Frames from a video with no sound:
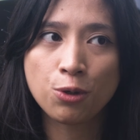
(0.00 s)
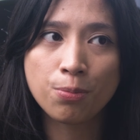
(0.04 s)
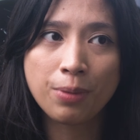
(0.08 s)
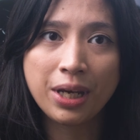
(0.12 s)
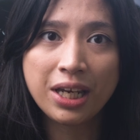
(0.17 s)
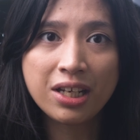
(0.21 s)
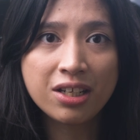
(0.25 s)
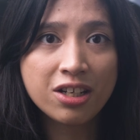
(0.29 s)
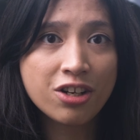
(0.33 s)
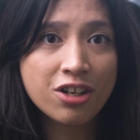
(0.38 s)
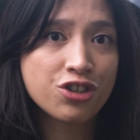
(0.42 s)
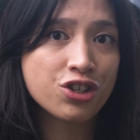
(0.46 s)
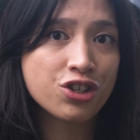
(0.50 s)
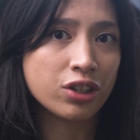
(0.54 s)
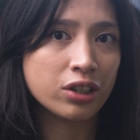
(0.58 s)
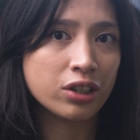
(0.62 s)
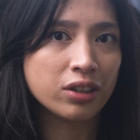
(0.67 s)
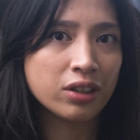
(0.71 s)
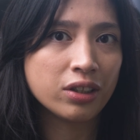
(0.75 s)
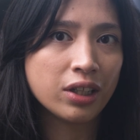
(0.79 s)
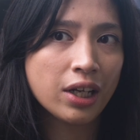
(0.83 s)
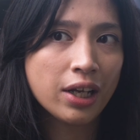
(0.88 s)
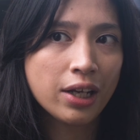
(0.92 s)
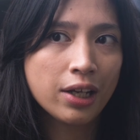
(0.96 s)
So my
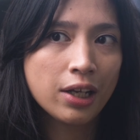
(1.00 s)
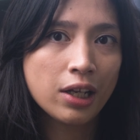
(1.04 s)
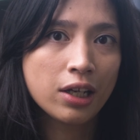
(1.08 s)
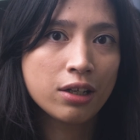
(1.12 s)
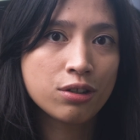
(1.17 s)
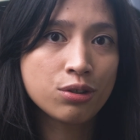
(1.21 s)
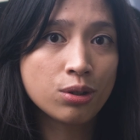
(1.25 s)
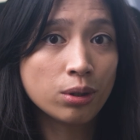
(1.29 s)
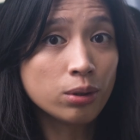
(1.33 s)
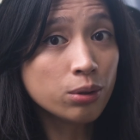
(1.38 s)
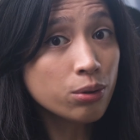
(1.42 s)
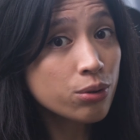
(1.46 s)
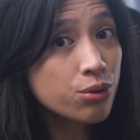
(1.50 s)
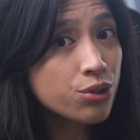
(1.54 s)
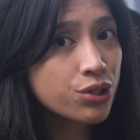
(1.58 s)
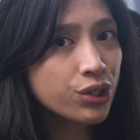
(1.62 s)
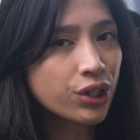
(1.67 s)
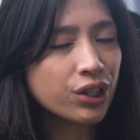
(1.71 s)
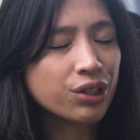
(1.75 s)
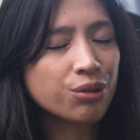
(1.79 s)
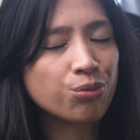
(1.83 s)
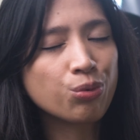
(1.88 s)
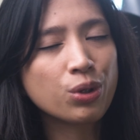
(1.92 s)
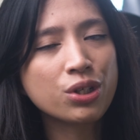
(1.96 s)
initial
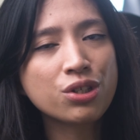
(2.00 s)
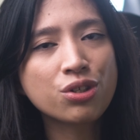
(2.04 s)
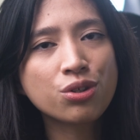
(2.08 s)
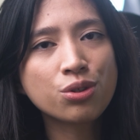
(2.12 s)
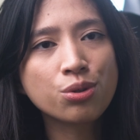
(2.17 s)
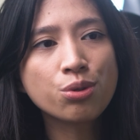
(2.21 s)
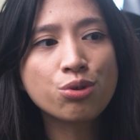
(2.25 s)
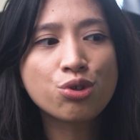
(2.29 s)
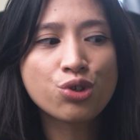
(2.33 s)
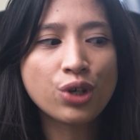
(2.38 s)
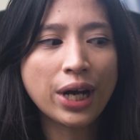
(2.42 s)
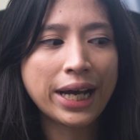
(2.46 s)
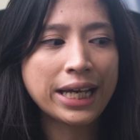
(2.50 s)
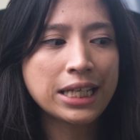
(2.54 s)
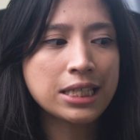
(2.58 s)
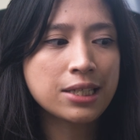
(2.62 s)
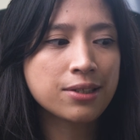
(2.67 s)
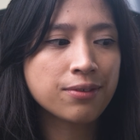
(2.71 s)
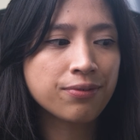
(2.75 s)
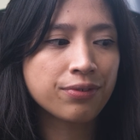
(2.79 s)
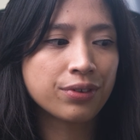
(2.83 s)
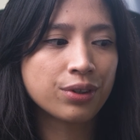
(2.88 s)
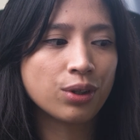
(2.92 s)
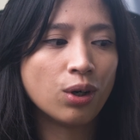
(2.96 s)
solution was to
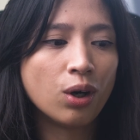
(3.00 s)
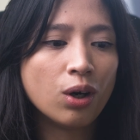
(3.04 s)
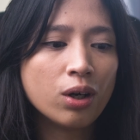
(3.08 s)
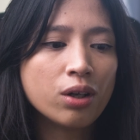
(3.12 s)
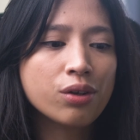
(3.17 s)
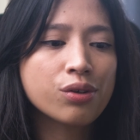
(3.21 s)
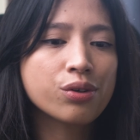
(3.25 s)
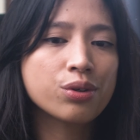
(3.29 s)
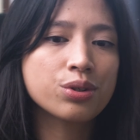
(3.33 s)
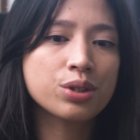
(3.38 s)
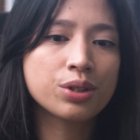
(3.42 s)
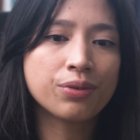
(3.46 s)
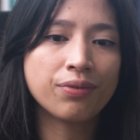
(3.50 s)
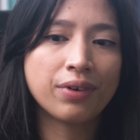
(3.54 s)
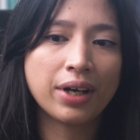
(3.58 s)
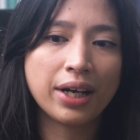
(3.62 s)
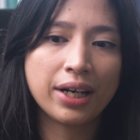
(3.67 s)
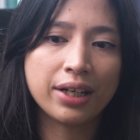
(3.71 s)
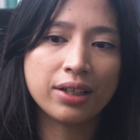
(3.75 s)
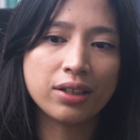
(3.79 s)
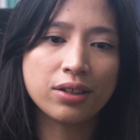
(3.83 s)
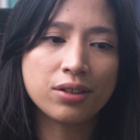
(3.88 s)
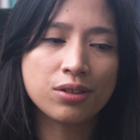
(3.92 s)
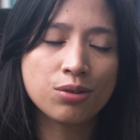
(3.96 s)
transfer all those
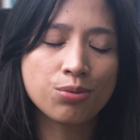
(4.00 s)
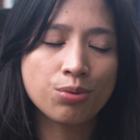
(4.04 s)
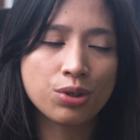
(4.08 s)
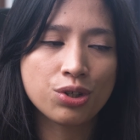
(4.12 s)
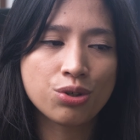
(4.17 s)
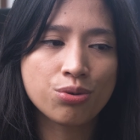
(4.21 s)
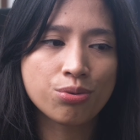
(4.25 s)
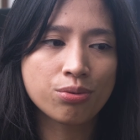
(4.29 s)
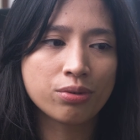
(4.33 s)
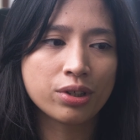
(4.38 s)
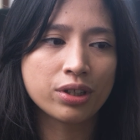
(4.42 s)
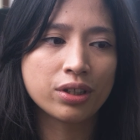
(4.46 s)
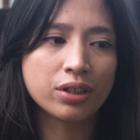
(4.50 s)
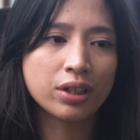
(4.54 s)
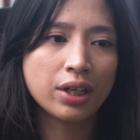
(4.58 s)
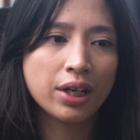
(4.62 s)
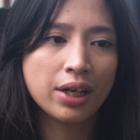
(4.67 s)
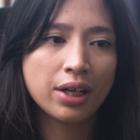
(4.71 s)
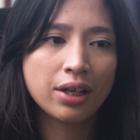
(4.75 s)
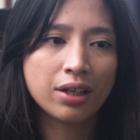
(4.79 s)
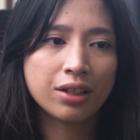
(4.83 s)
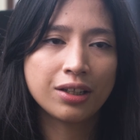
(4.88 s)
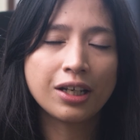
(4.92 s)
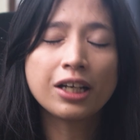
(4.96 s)
files, which were
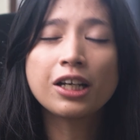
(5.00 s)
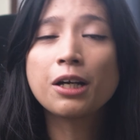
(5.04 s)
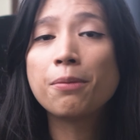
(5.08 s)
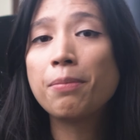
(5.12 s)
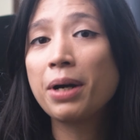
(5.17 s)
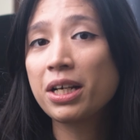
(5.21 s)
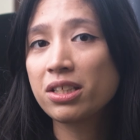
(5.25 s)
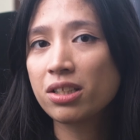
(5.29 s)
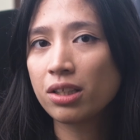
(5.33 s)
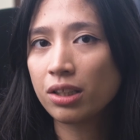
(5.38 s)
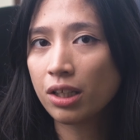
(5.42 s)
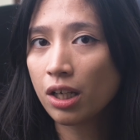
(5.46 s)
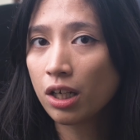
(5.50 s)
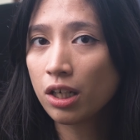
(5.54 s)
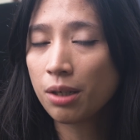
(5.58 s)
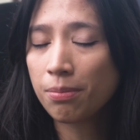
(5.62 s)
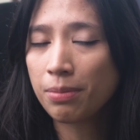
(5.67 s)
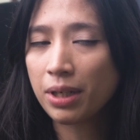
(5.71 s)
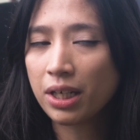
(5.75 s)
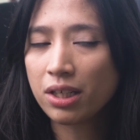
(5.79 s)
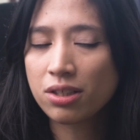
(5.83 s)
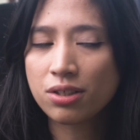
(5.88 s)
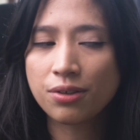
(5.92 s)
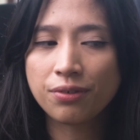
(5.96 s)
gigabytes and
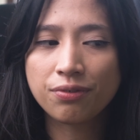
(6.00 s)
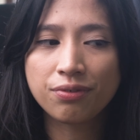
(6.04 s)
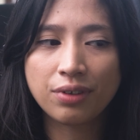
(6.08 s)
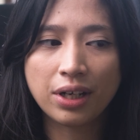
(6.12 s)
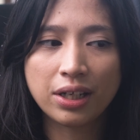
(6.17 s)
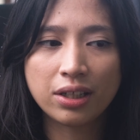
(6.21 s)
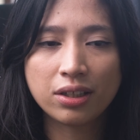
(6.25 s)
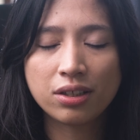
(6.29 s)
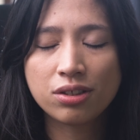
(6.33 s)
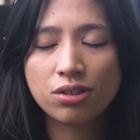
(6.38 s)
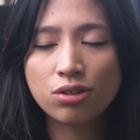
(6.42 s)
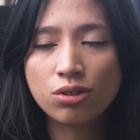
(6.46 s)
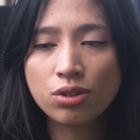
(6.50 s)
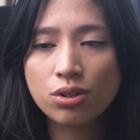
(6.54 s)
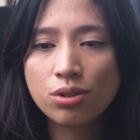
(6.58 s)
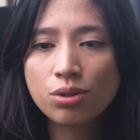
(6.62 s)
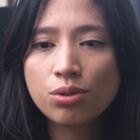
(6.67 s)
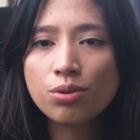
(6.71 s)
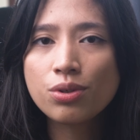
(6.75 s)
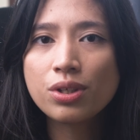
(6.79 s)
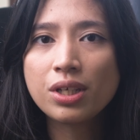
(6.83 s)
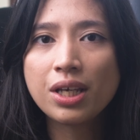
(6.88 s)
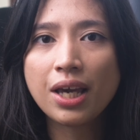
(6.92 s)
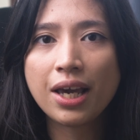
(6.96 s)
gigabytes of files,
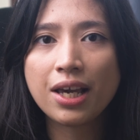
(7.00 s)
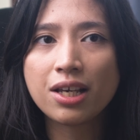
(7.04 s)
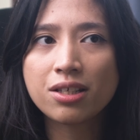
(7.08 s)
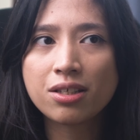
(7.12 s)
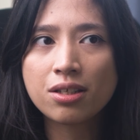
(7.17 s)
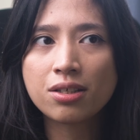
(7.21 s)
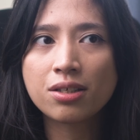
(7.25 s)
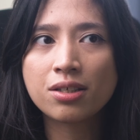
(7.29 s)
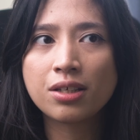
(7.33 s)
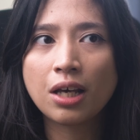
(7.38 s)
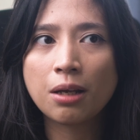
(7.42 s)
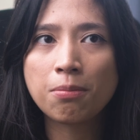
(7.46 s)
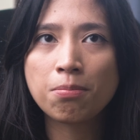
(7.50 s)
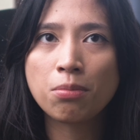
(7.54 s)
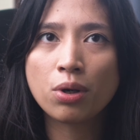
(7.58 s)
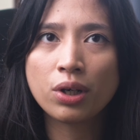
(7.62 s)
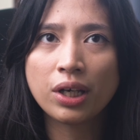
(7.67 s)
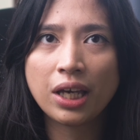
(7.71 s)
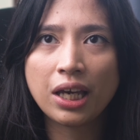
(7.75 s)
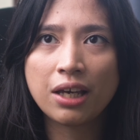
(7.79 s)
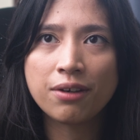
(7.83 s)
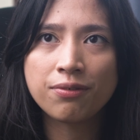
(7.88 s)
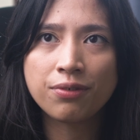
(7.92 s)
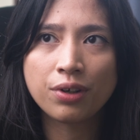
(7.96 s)
to the Asus
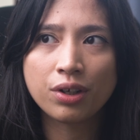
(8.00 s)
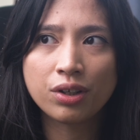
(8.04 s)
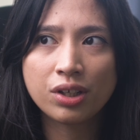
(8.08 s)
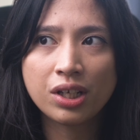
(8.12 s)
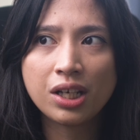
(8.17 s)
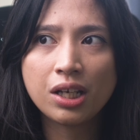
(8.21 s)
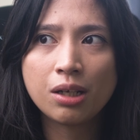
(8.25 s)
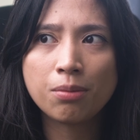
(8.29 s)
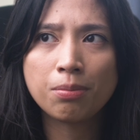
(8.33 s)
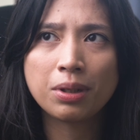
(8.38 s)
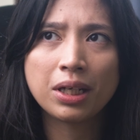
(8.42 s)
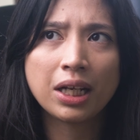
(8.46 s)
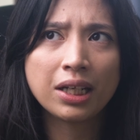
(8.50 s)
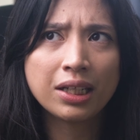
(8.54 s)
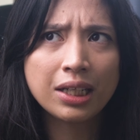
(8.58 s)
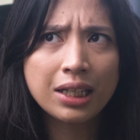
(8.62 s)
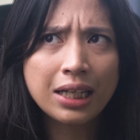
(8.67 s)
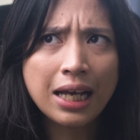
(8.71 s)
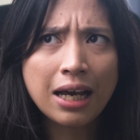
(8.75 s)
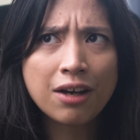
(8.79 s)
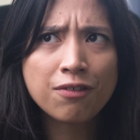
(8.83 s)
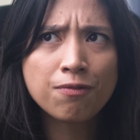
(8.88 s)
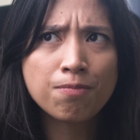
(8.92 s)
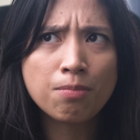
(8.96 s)
Zenbook A14. But I
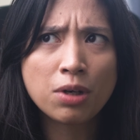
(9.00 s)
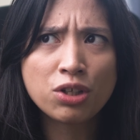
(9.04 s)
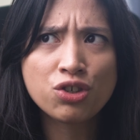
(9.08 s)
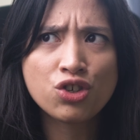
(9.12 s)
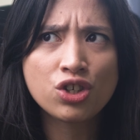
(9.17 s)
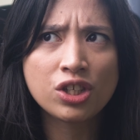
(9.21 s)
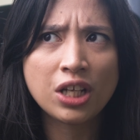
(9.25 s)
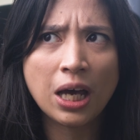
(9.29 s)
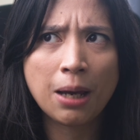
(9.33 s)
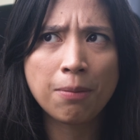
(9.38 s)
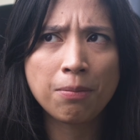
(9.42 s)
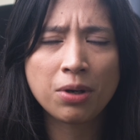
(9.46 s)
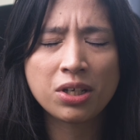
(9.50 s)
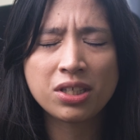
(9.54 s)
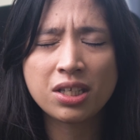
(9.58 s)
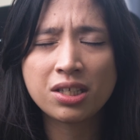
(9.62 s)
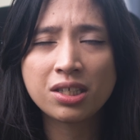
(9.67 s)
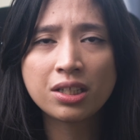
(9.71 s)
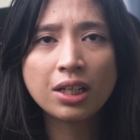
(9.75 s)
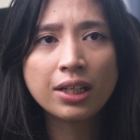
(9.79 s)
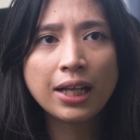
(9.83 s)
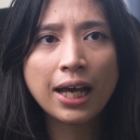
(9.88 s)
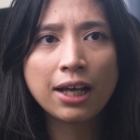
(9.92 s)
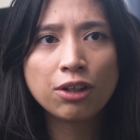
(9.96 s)
didn't have much time because I
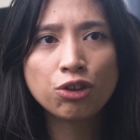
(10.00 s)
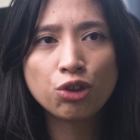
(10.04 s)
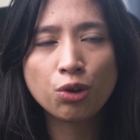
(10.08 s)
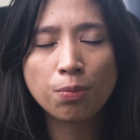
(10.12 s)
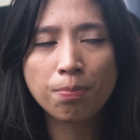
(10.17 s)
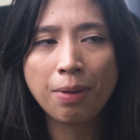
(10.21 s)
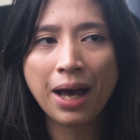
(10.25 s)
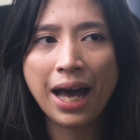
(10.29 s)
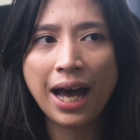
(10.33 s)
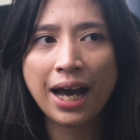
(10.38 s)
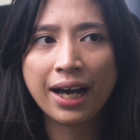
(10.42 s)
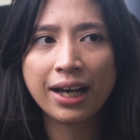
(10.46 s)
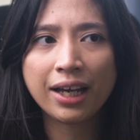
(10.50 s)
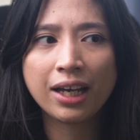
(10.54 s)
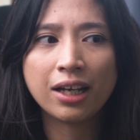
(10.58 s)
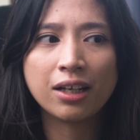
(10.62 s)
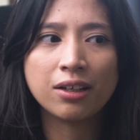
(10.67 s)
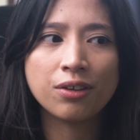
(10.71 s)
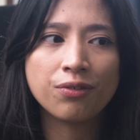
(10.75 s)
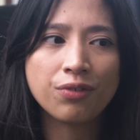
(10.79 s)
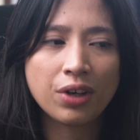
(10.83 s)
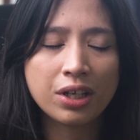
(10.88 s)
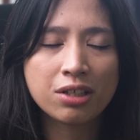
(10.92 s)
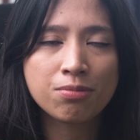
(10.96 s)
still had to pack
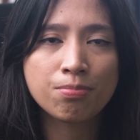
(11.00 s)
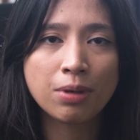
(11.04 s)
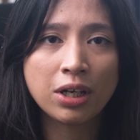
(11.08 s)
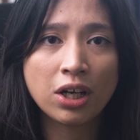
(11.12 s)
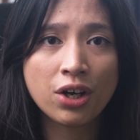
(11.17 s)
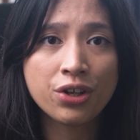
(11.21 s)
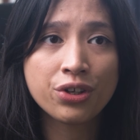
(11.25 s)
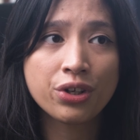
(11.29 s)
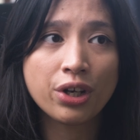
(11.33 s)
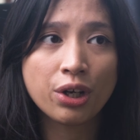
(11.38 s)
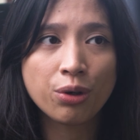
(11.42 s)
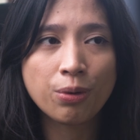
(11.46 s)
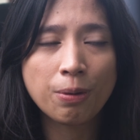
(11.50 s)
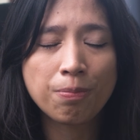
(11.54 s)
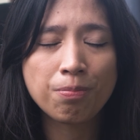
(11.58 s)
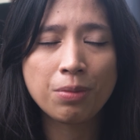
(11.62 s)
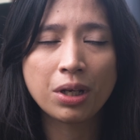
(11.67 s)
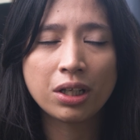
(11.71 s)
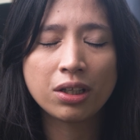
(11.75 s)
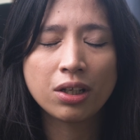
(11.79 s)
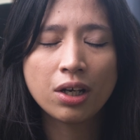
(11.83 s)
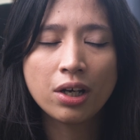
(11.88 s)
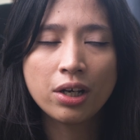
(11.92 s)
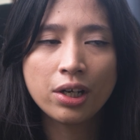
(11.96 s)
and fix my other
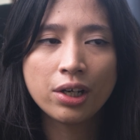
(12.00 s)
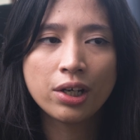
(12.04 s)
equipment.